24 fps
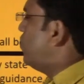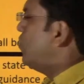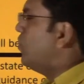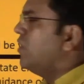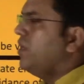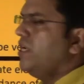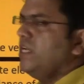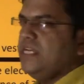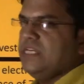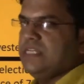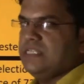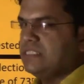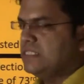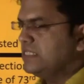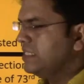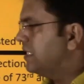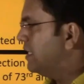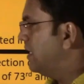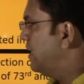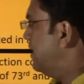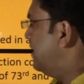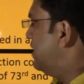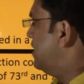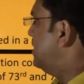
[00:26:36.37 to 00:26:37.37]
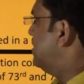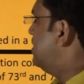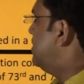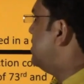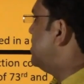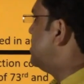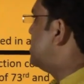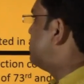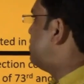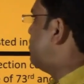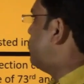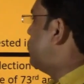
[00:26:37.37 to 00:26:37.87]
bodies, right?
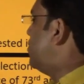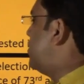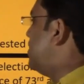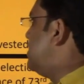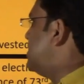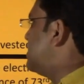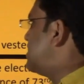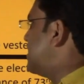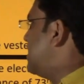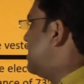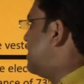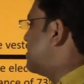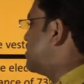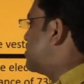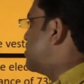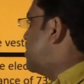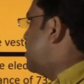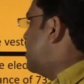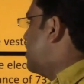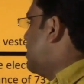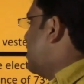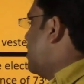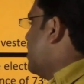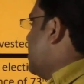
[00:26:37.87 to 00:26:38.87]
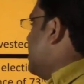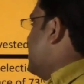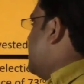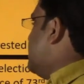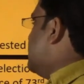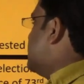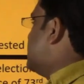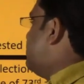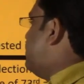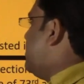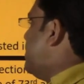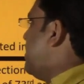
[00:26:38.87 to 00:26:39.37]
These bodies election
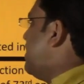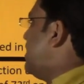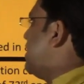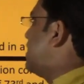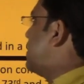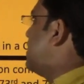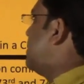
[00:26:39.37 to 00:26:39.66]
is being